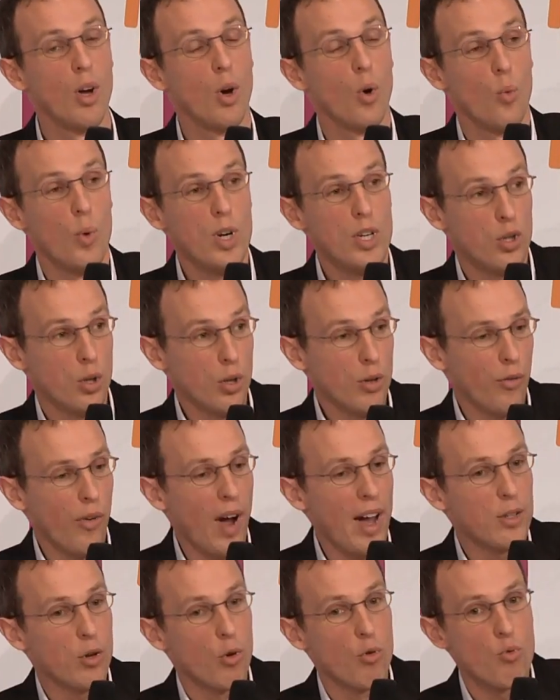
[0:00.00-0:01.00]
we should
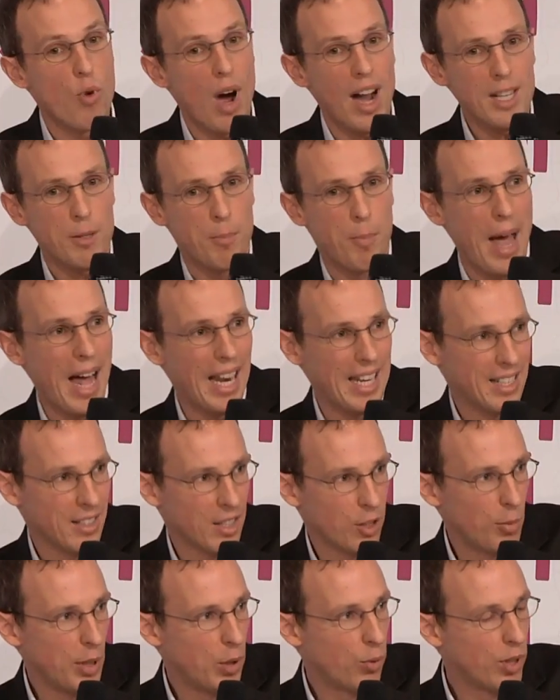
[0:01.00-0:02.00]
find the right
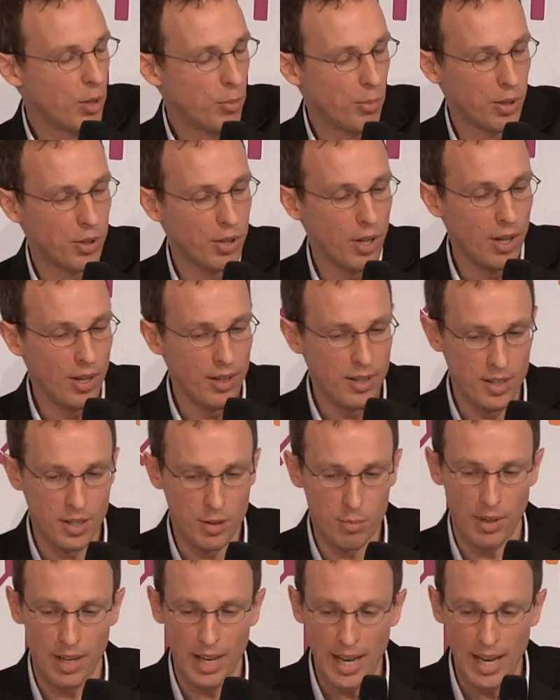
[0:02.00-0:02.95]
balance between paternalism